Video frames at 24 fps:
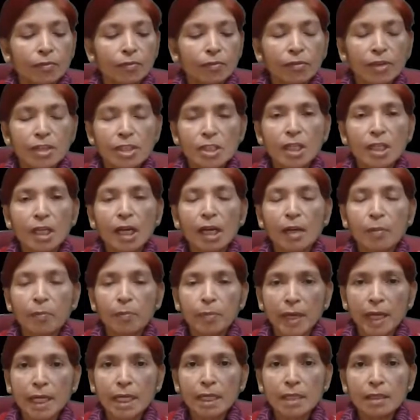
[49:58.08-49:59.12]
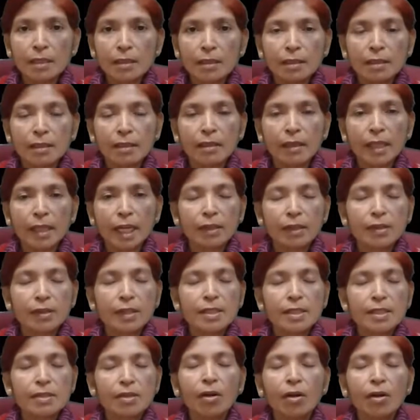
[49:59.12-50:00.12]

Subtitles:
which they are paying, that is